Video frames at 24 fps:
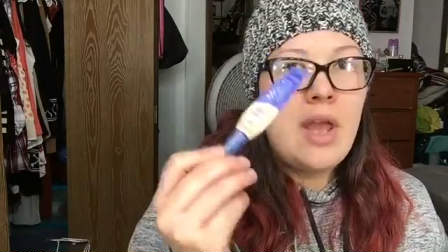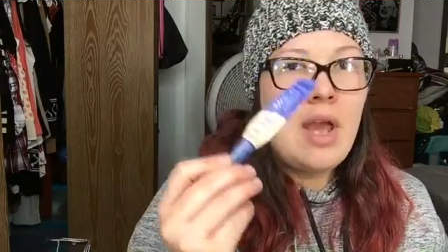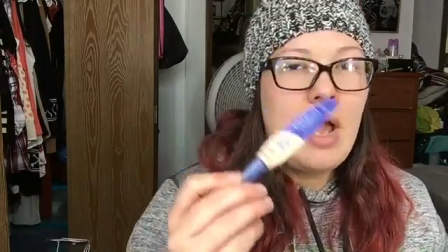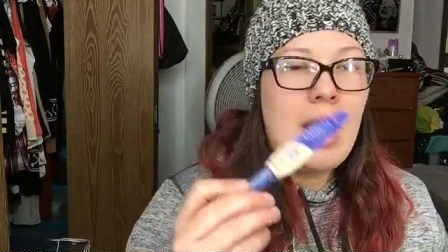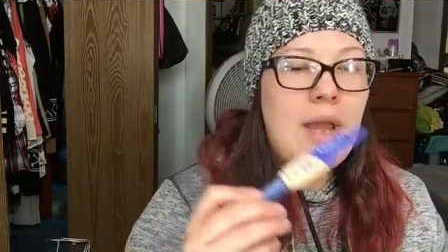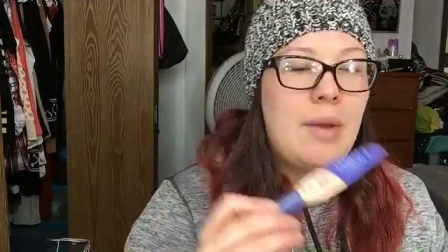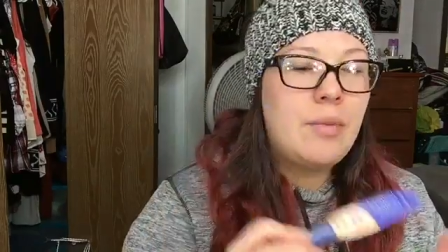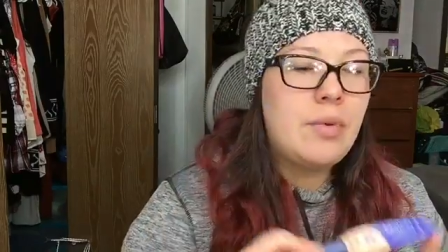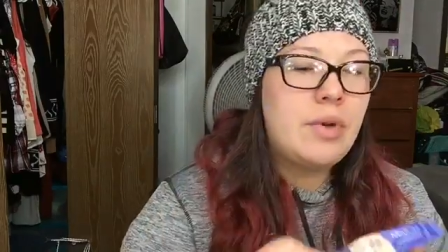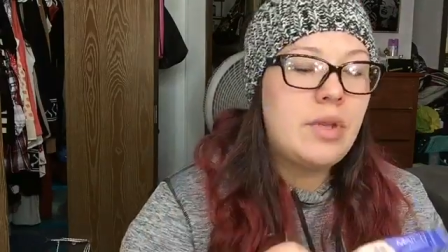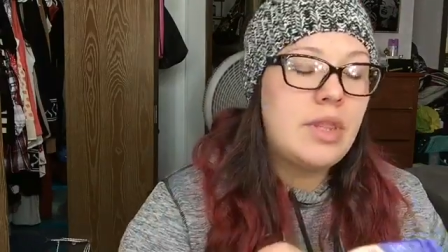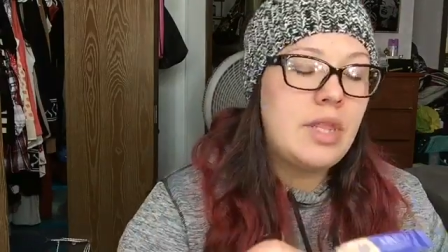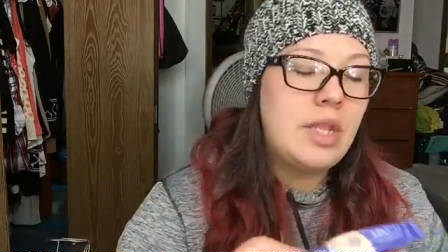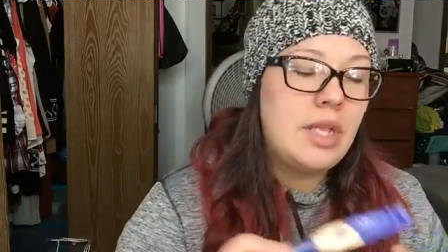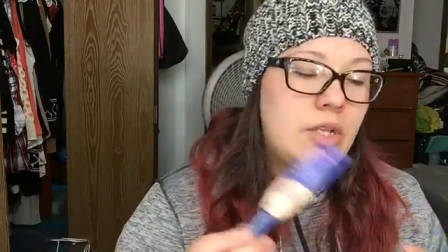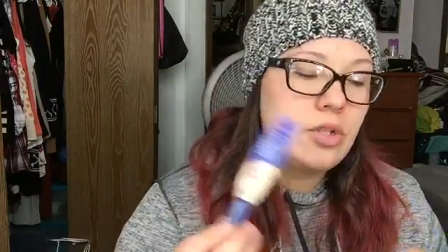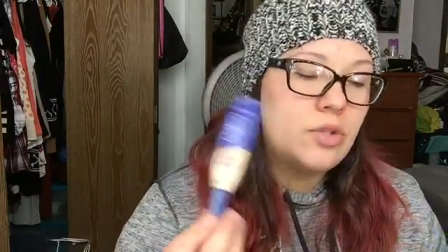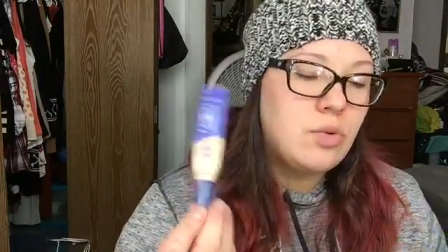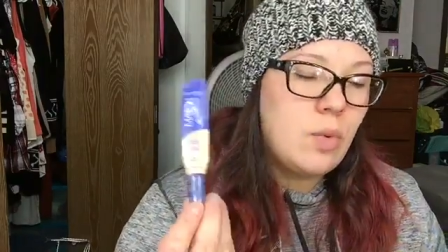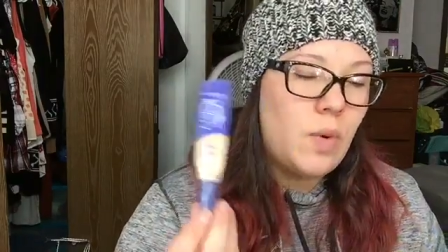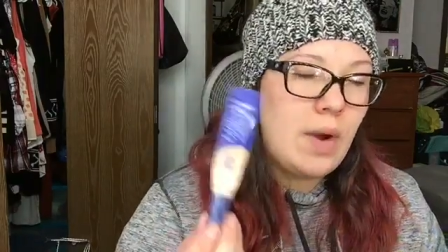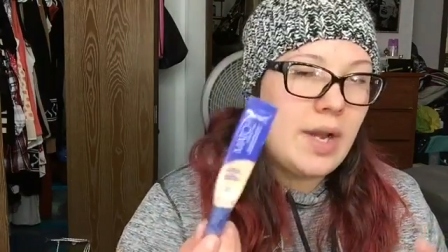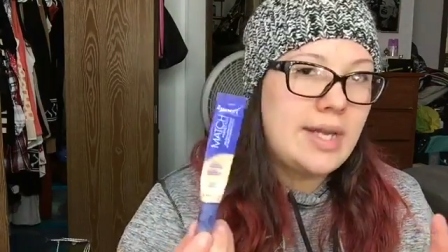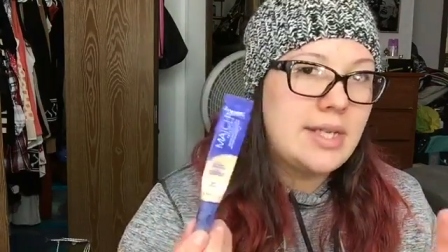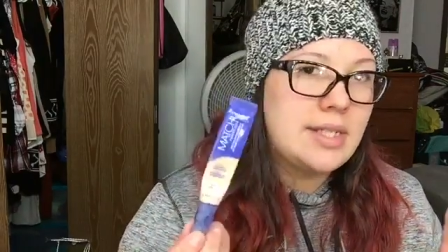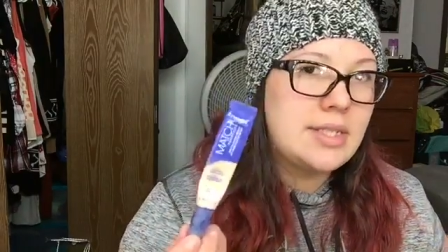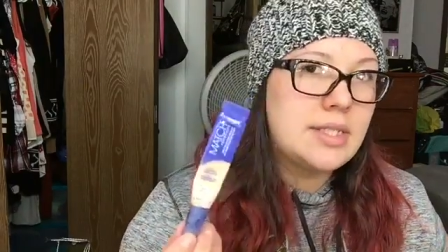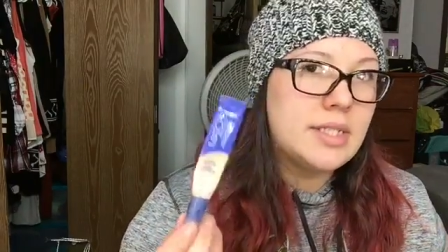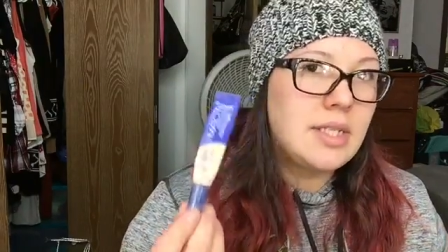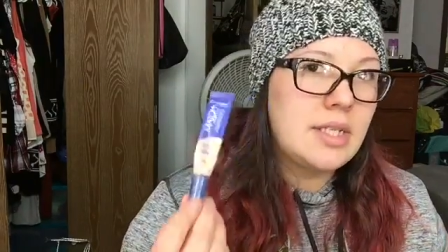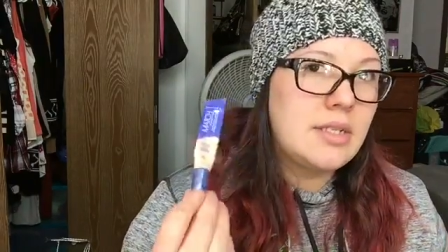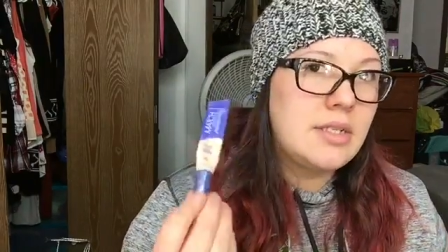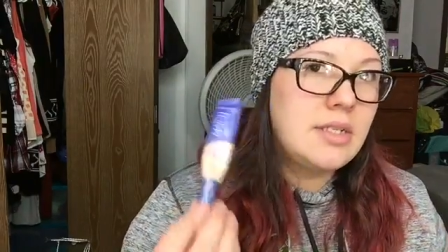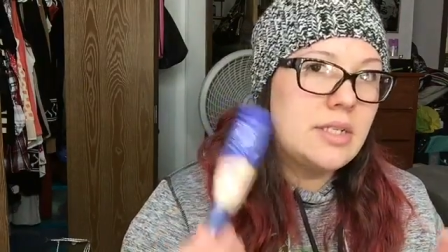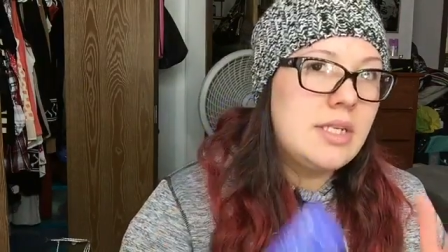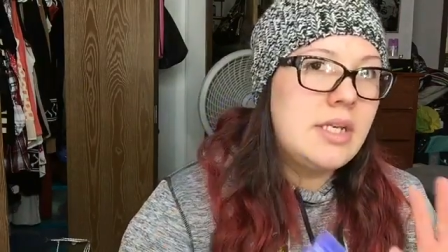I would think twice
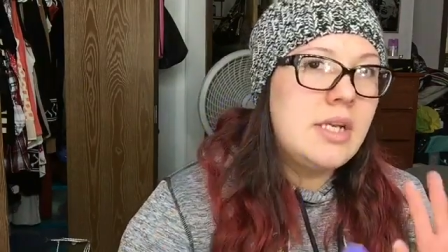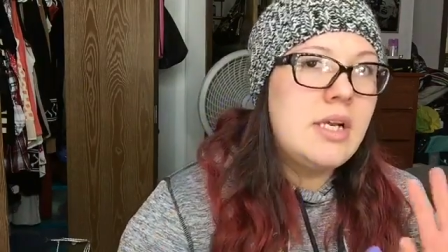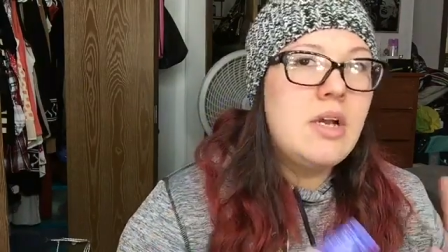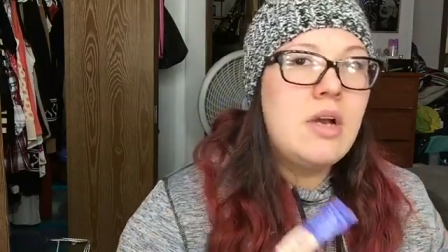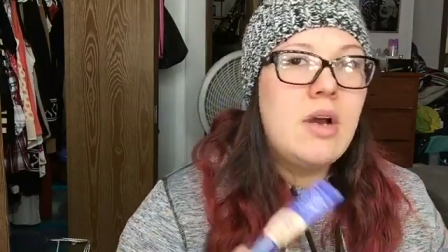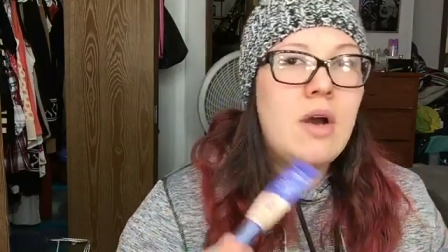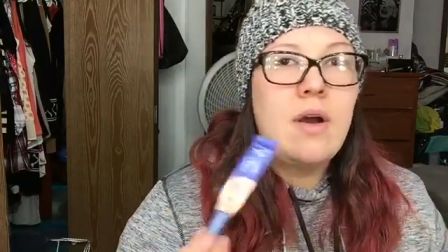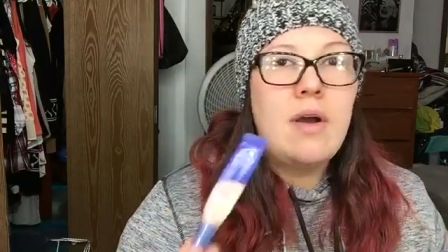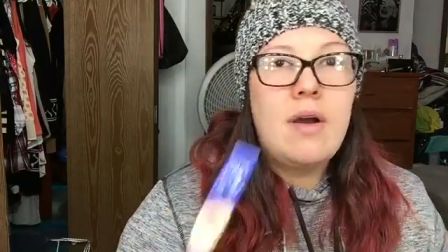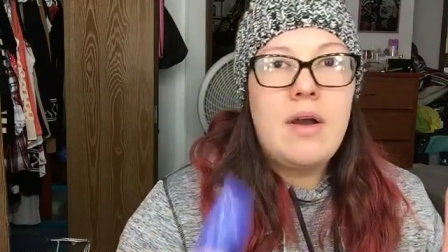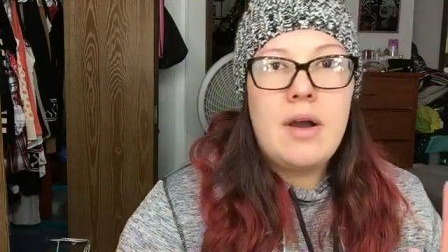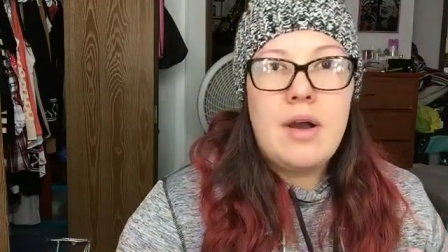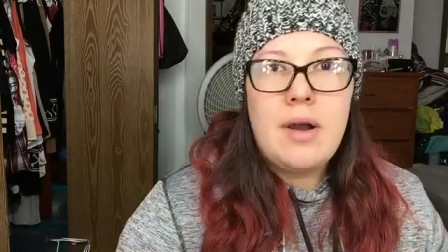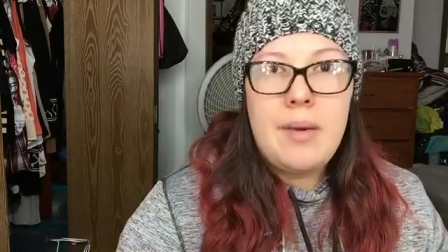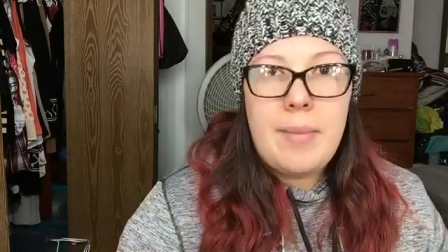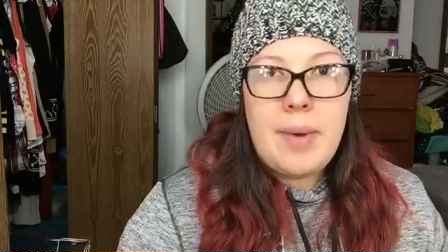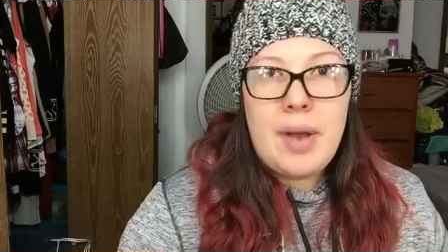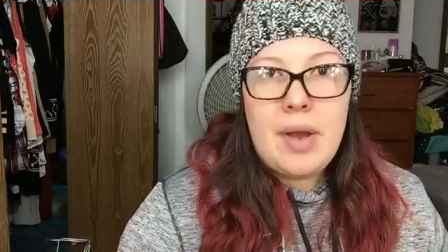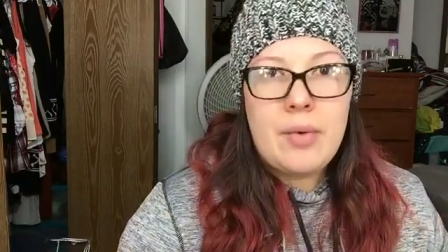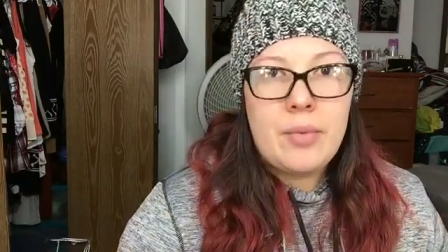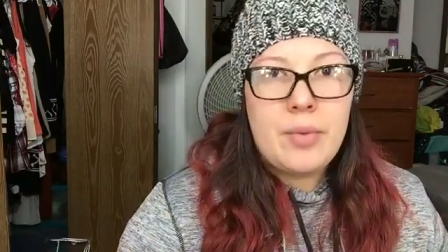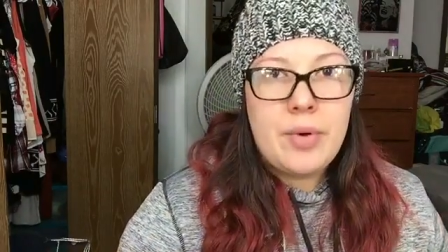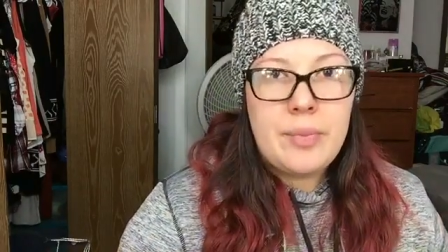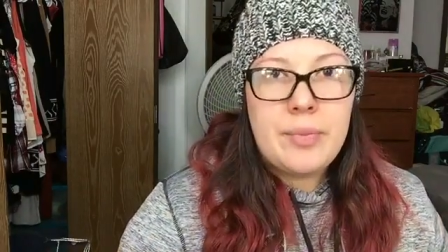about